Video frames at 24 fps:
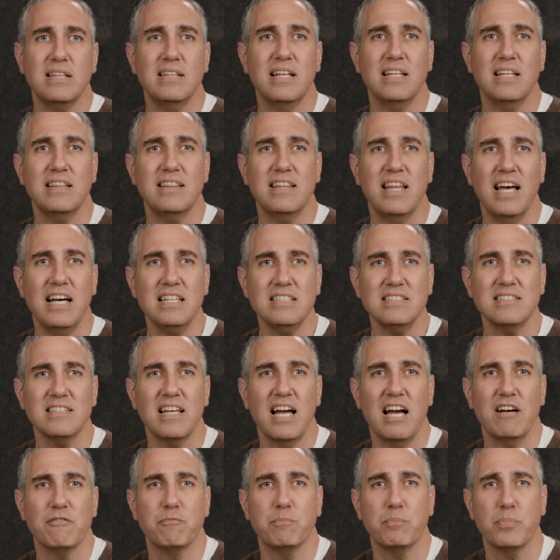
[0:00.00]
The tests
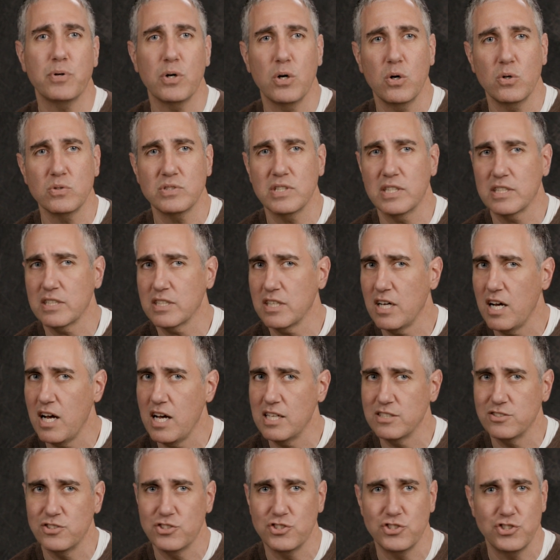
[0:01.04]
have pros and
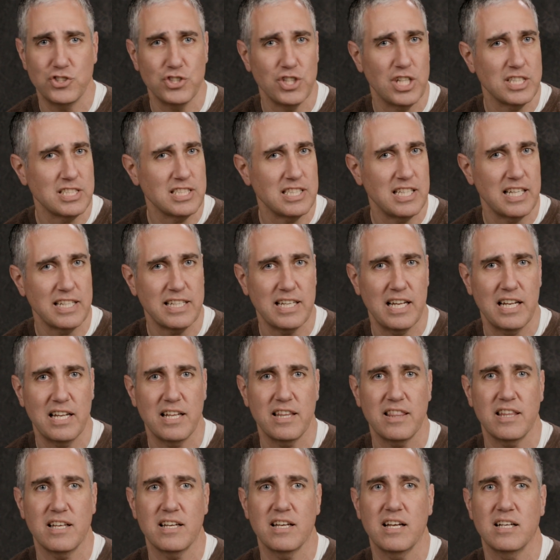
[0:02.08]
cons just like
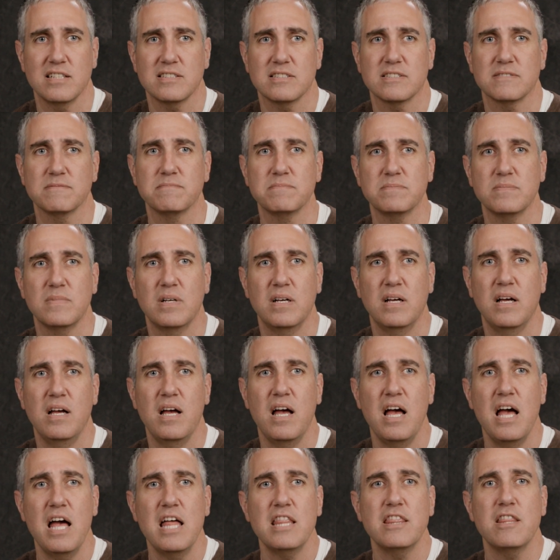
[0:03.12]
anything else.
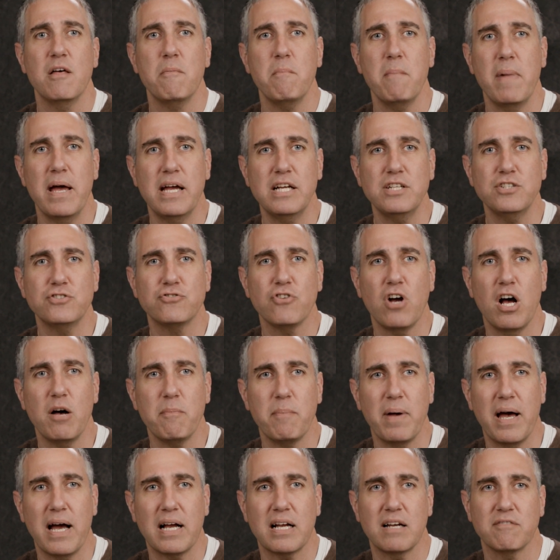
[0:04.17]
The main
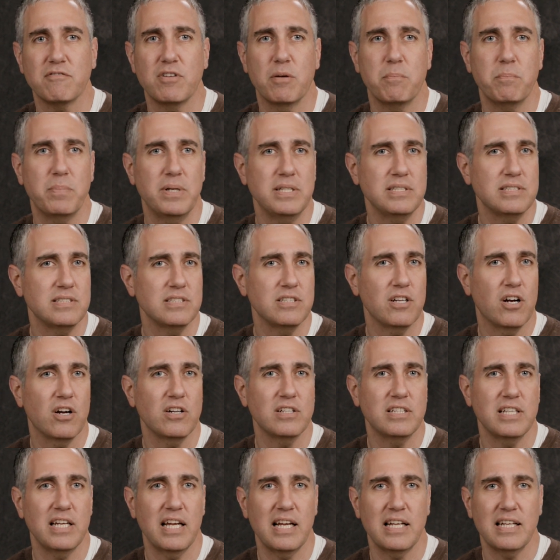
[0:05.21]
drawback of the PCR
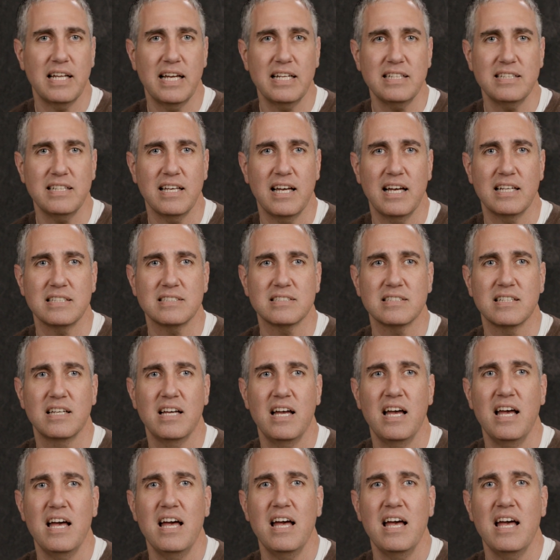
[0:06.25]
DNA test
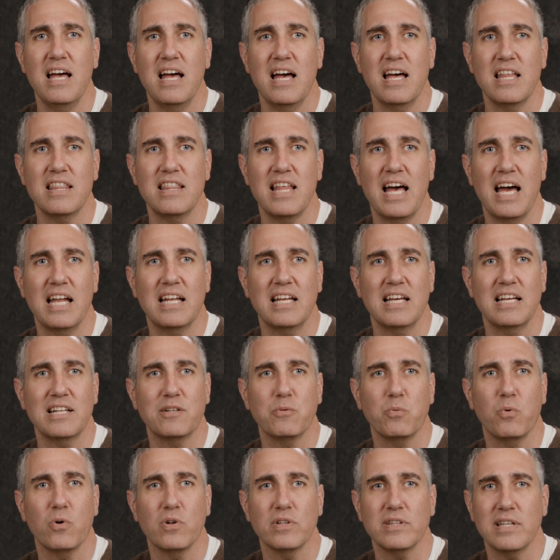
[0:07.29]
is that
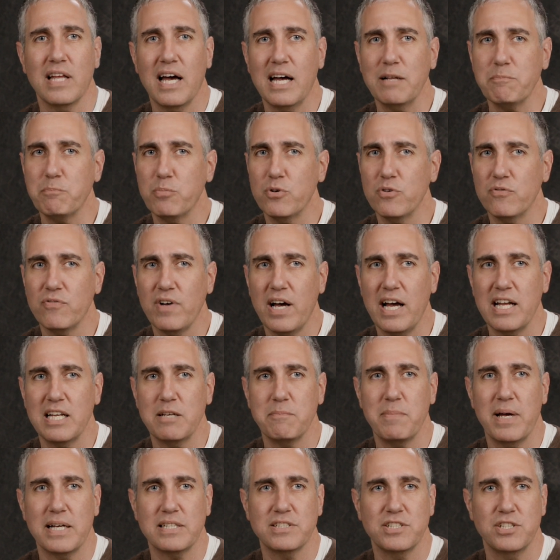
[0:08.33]
it will not provide a
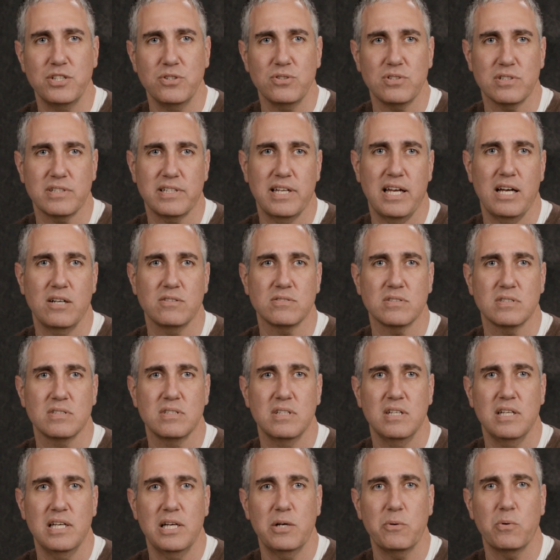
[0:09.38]
bacterial count.
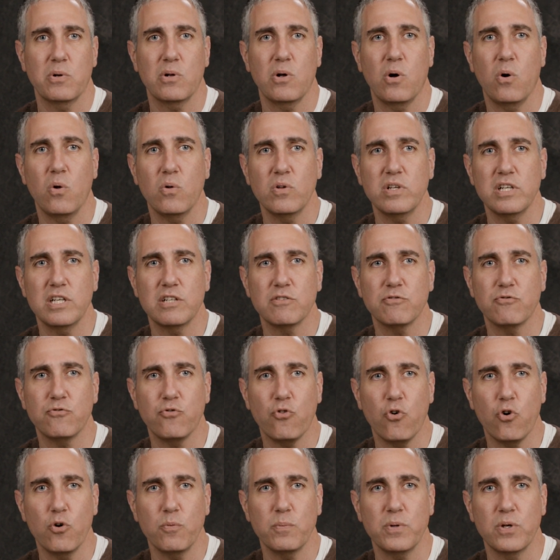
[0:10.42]
It will only
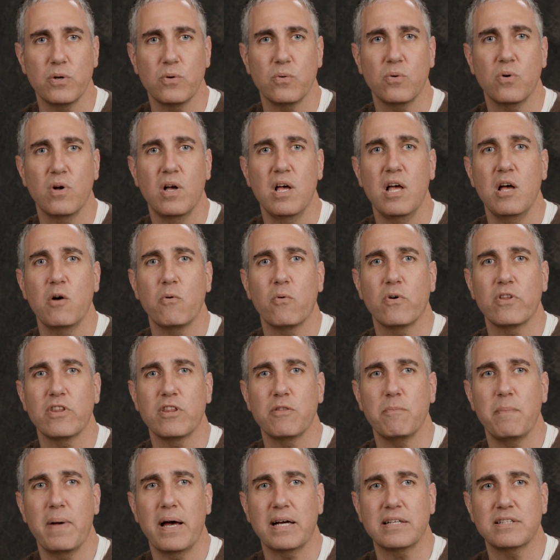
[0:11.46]
inform you whether
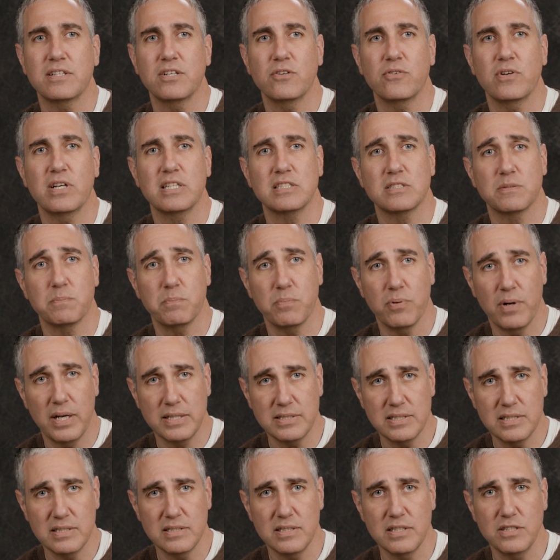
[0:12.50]
the bacteria is
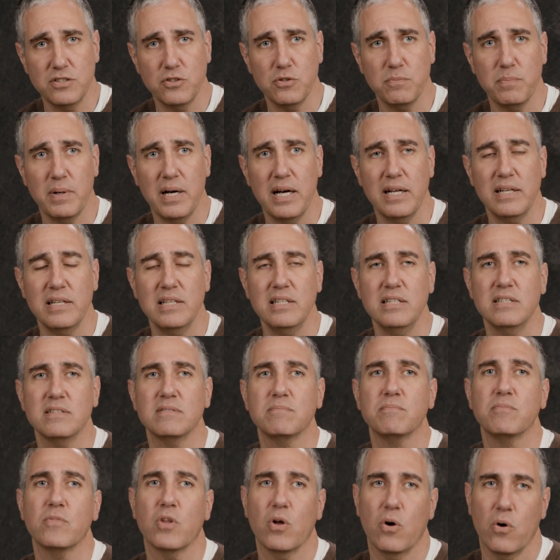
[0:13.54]
present in your body
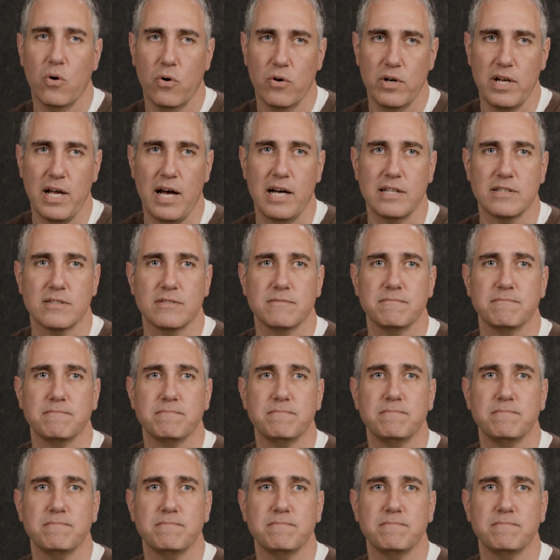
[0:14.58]
or not.